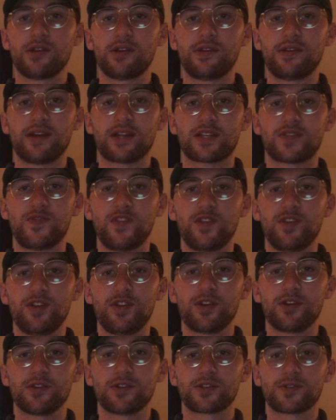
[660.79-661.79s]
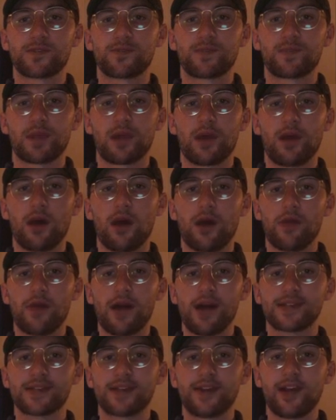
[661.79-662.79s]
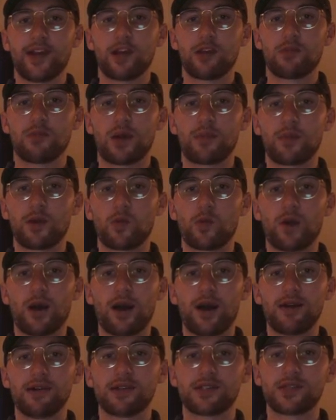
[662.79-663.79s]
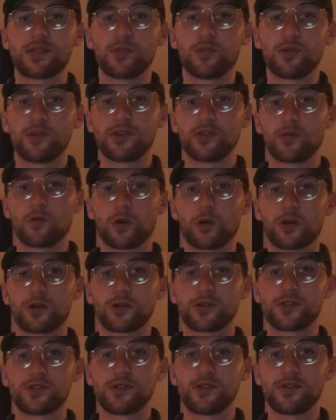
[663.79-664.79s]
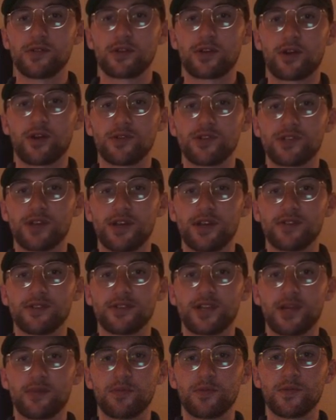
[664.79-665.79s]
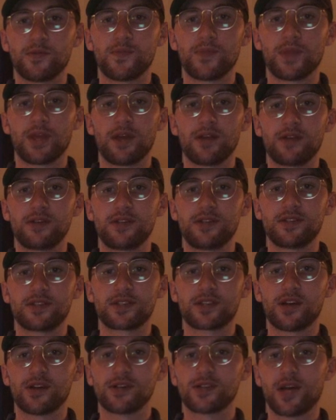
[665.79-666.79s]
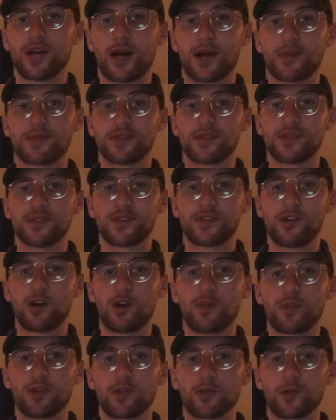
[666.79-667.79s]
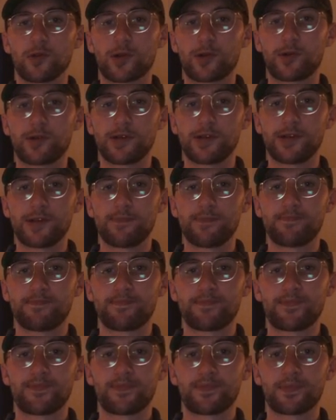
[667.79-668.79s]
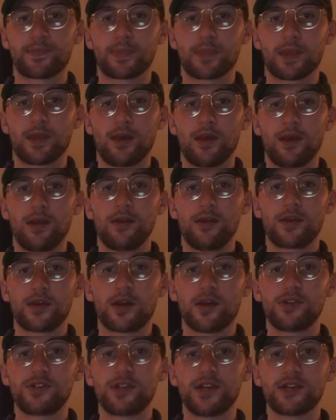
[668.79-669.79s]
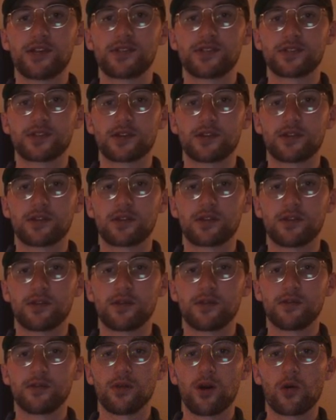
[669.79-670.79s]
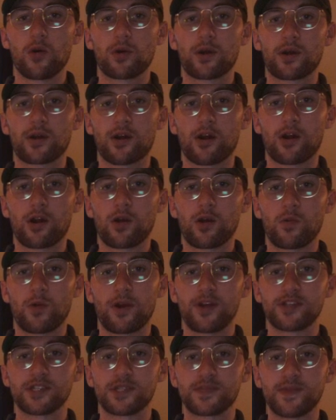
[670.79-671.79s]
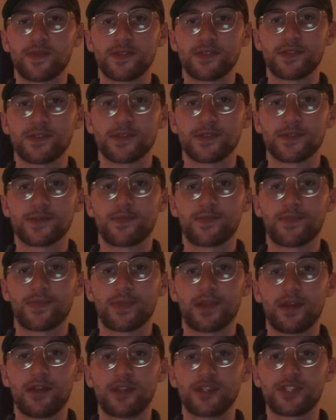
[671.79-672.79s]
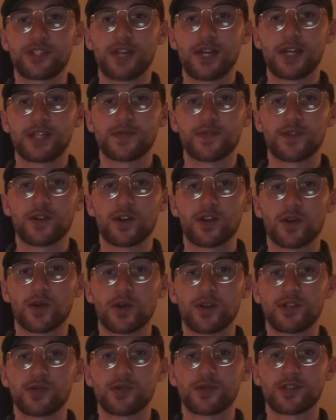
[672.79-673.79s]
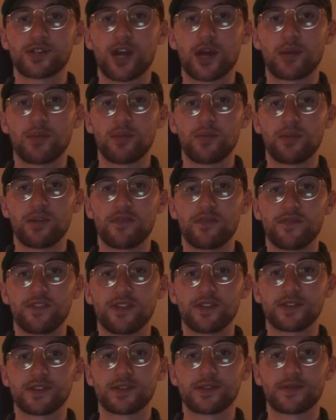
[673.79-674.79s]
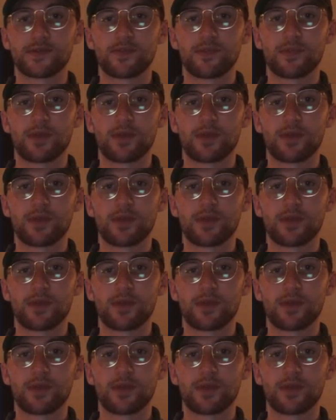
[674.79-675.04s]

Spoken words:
in the next few years, Alaska Air might be wise to bring the workers to the negotiating table to discuss options to help their liquidity. Negotiations could include lowering current wage expenses in exchange for increased retirement benefits.